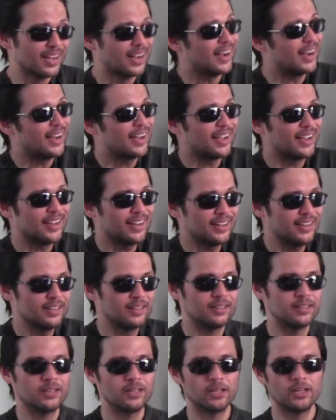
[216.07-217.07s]
hi,
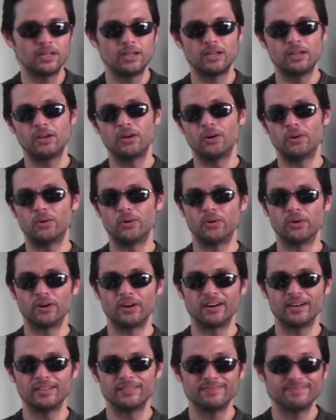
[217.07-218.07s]

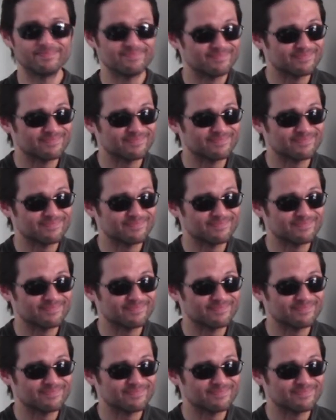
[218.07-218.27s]
or